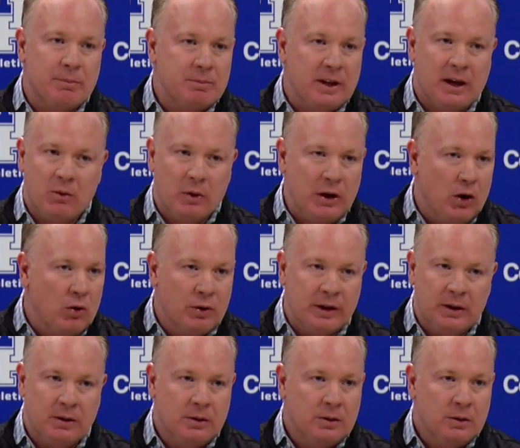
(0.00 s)
accept that. We
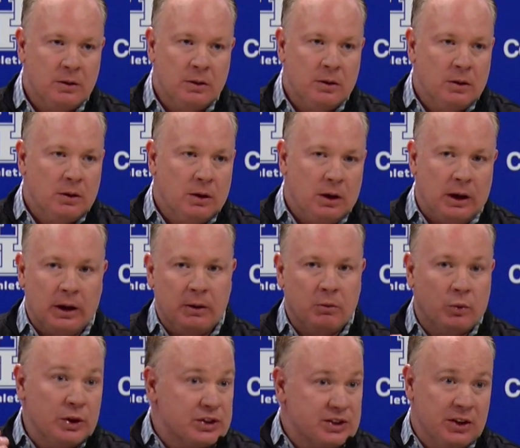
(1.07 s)
own it,
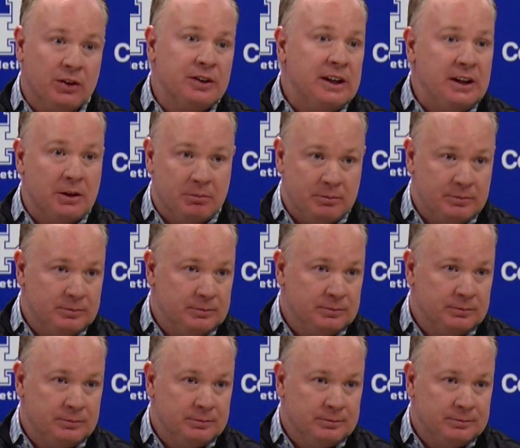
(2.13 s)
and we still need them.
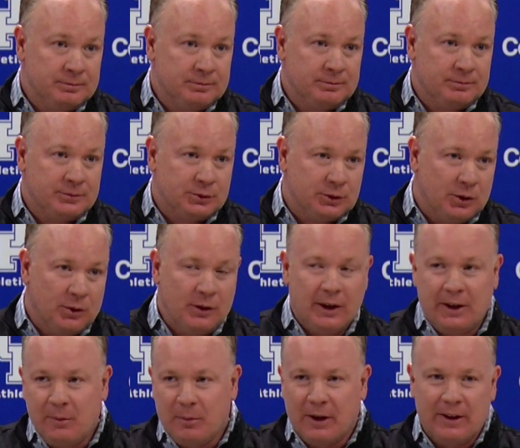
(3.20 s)

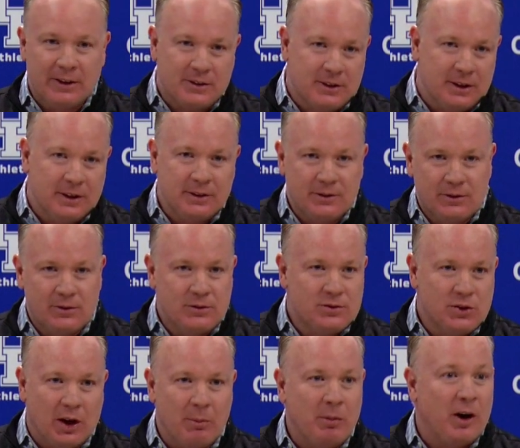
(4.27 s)
So anybody that's going to
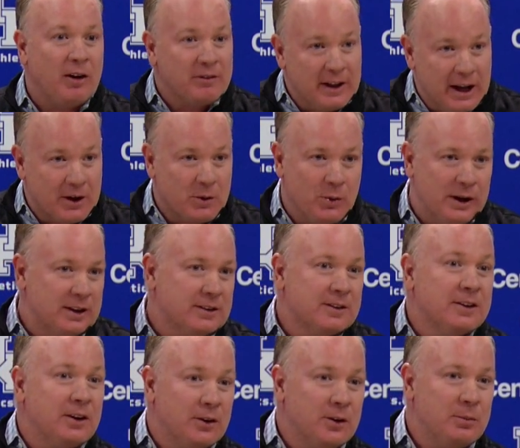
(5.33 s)
jump off that quick,
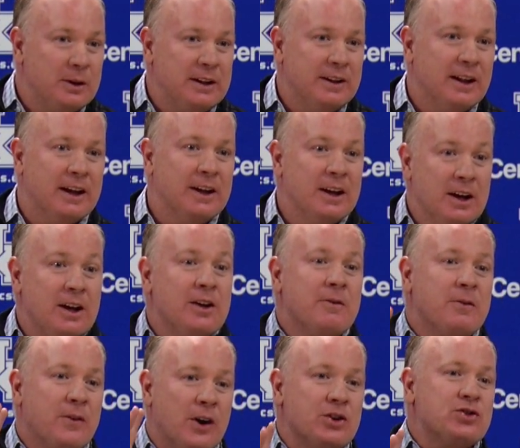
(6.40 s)
you know what I mean? Like,
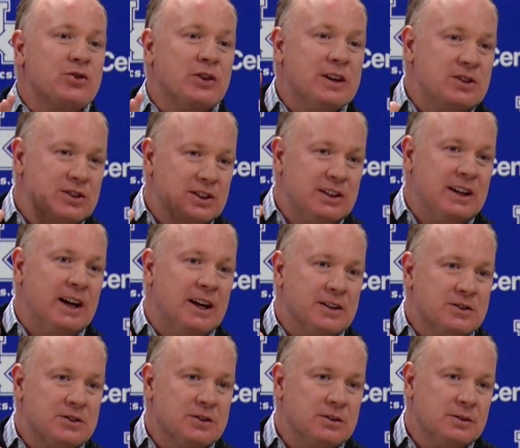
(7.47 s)
frustration,
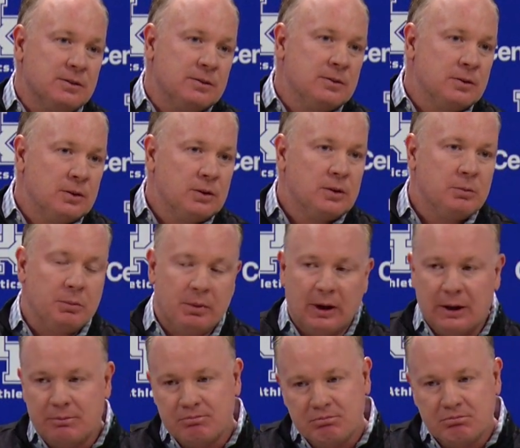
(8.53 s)
yes,
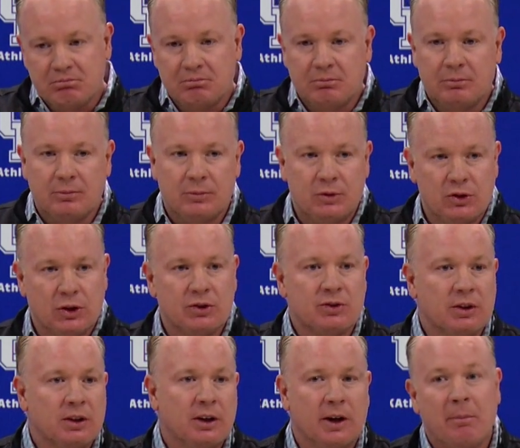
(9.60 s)
but
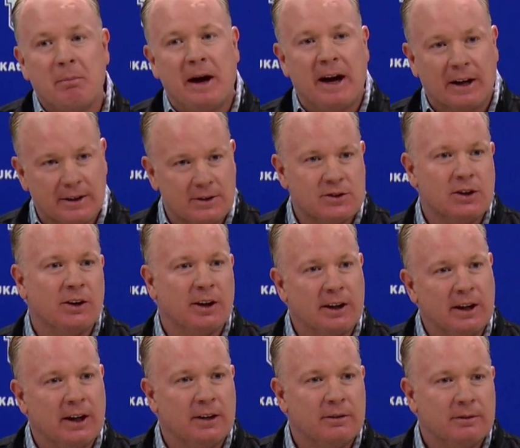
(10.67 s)
just come back and
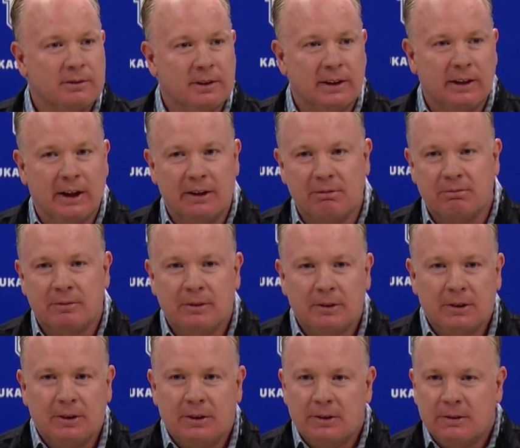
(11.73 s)
cheer again. And then
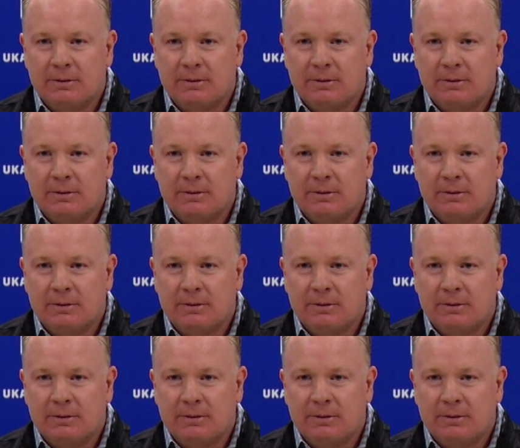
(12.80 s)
